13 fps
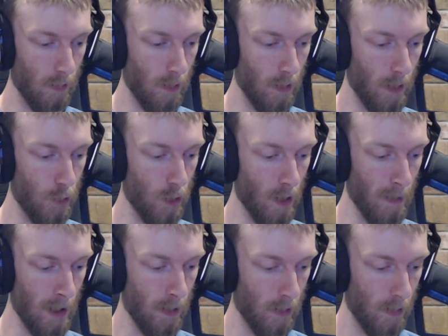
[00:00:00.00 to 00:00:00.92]
Oh, the
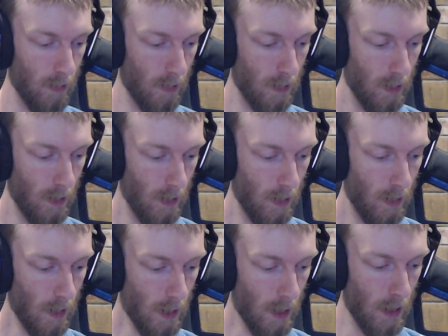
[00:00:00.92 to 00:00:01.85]
Charmander.
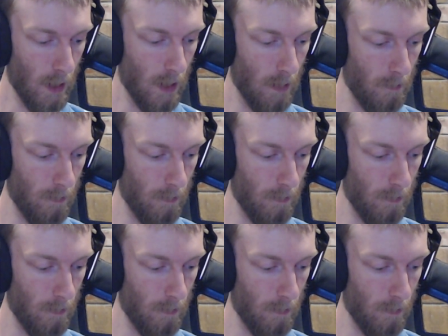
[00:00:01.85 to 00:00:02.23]
I